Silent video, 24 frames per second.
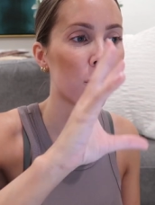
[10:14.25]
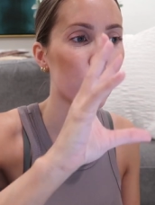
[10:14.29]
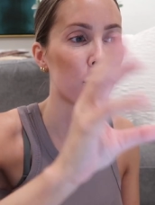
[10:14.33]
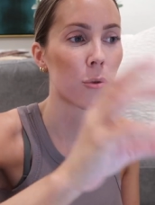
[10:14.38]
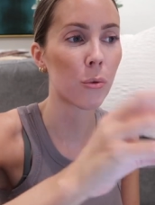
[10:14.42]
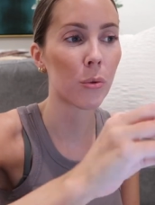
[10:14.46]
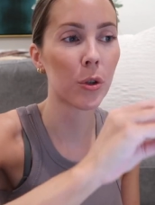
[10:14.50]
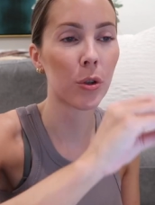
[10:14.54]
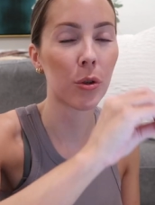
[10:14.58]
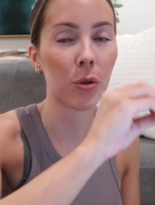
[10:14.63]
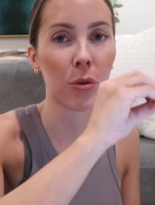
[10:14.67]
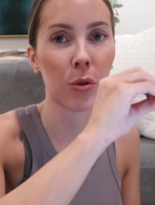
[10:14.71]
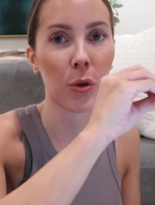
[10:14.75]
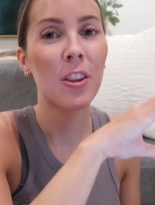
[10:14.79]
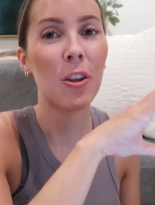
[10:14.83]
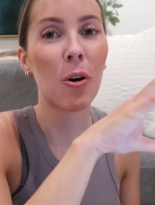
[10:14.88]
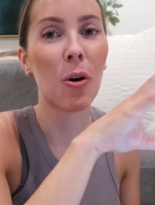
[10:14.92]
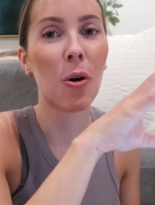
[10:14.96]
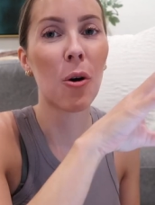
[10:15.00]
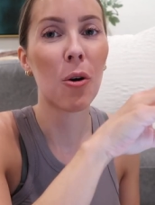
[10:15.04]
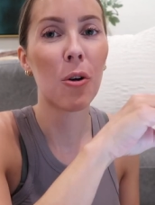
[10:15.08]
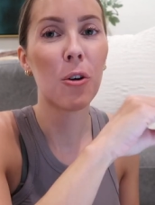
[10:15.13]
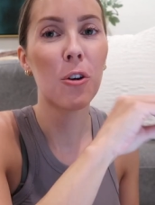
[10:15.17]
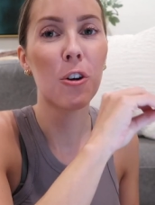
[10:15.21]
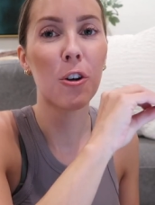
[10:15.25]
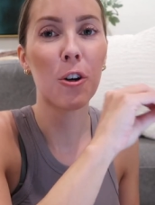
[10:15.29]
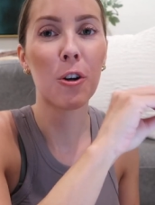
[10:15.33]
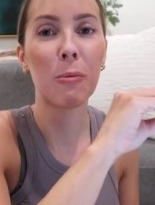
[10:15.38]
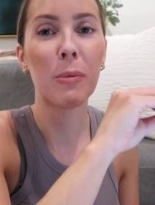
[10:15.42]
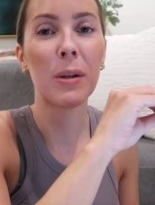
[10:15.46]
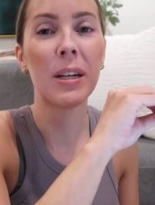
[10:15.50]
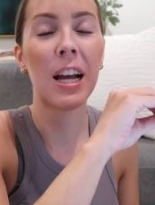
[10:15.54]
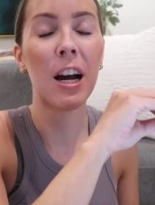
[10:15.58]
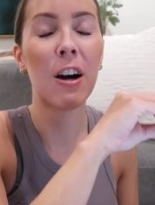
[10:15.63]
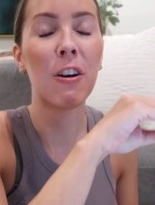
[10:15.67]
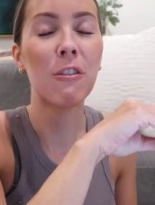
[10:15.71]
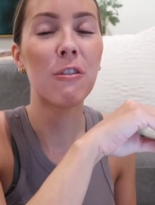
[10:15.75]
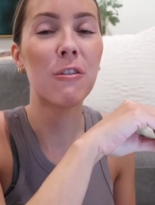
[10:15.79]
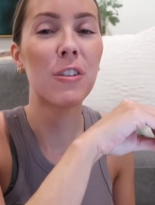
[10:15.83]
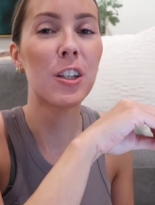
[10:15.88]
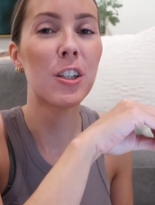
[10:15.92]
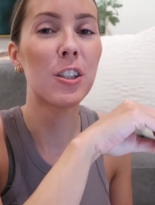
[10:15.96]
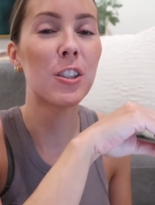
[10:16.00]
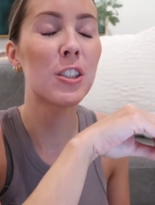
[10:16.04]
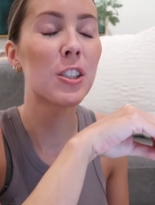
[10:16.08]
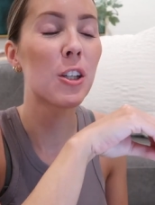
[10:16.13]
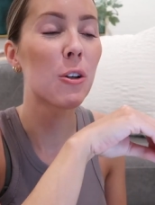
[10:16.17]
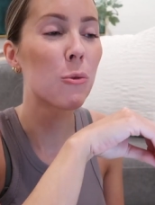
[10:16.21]
through the whole Urban
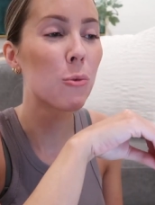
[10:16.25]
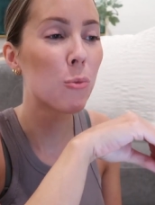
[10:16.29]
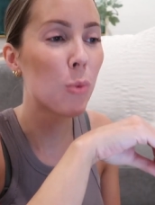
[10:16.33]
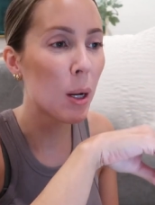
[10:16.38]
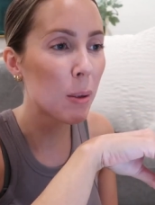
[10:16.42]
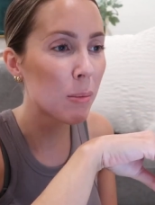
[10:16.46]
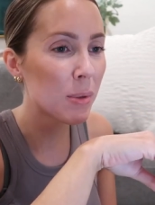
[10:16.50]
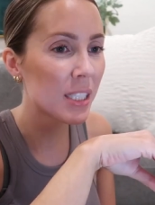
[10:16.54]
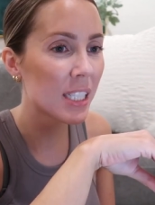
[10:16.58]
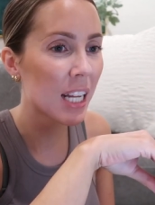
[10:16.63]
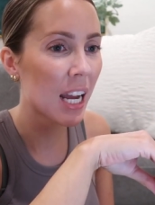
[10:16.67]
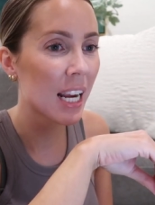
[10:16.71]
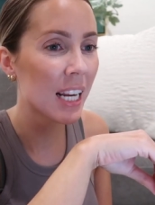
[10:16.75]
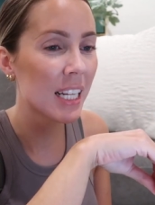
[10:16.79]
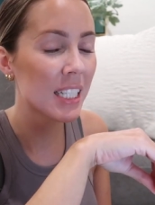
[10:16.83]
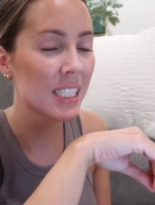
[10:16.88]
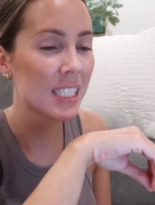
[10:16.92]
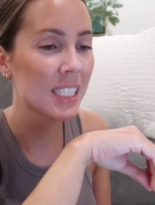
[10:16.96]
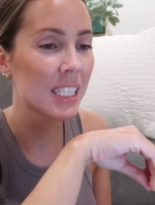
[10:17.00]
Outfitters website,